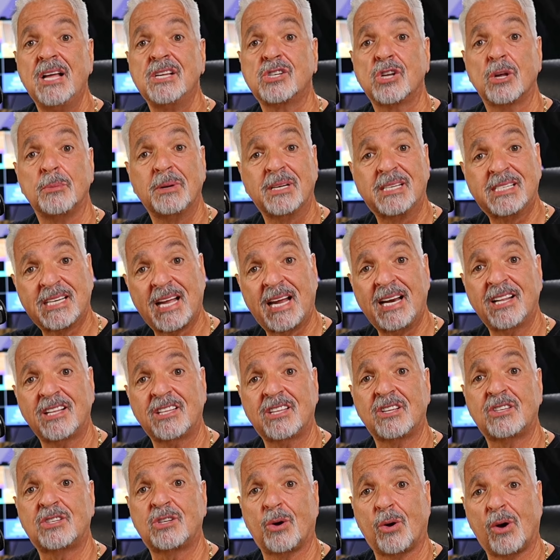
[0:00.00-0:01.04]
So I'm excited
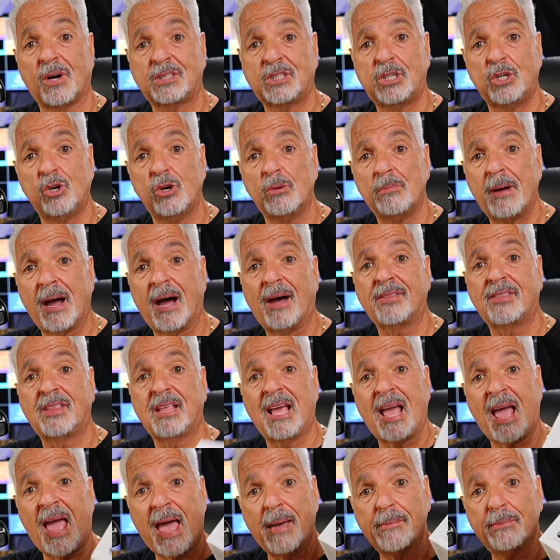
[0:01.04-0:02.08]
to talk to you about
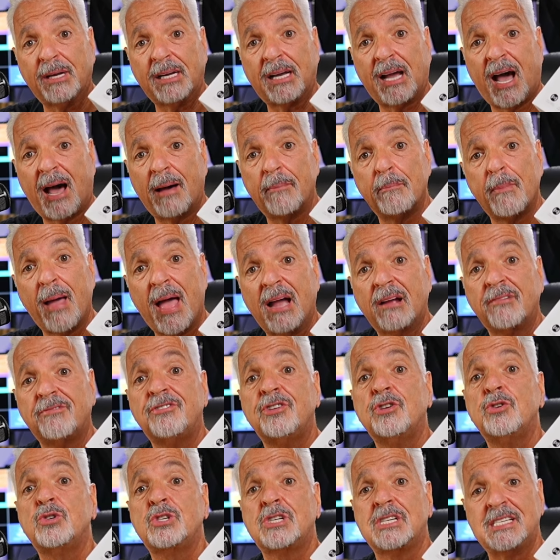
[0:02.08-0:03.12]
the Amiga
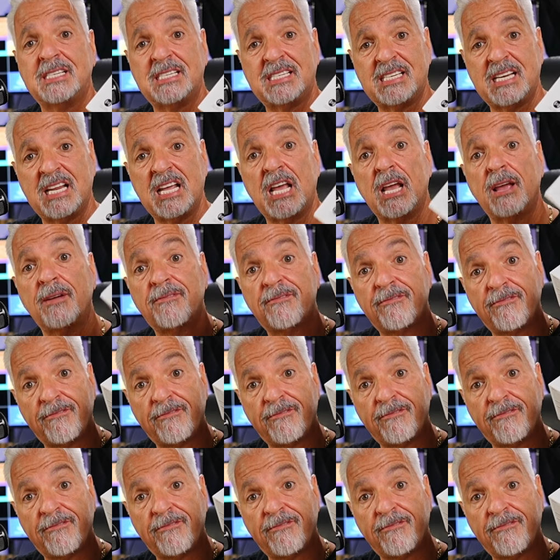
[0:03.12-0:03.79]
MagFusion Z